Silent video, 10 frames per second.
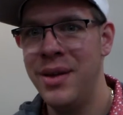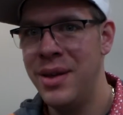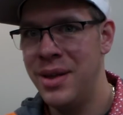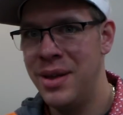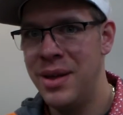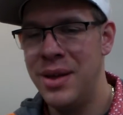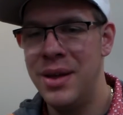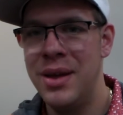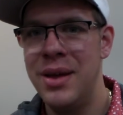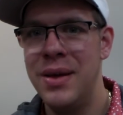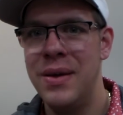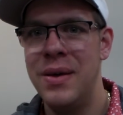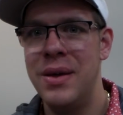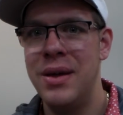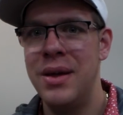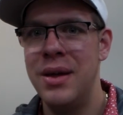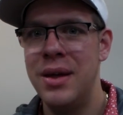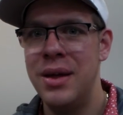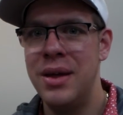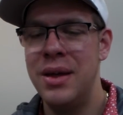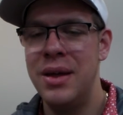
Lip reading: [no speech]